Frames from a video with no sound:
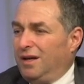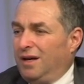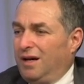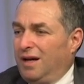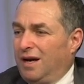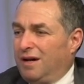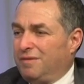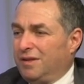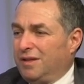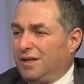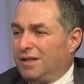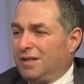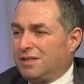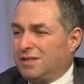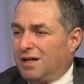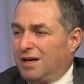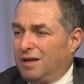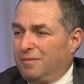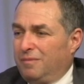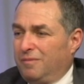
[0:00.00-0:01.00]
having that
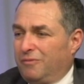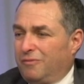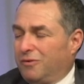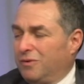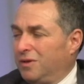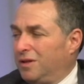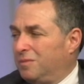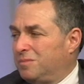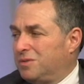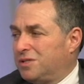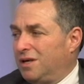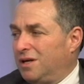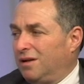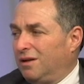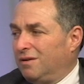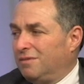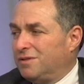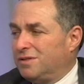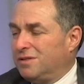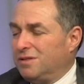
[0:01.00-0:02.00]
time for
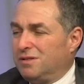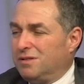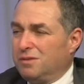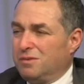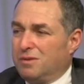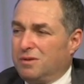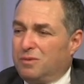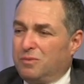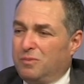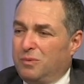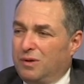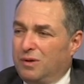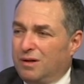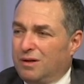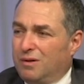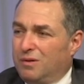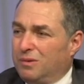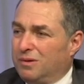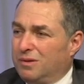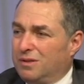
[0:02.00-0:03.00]
themselves to do their
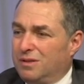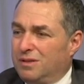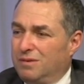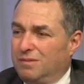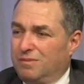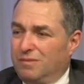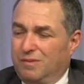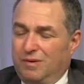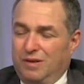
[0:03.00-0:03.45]
work or to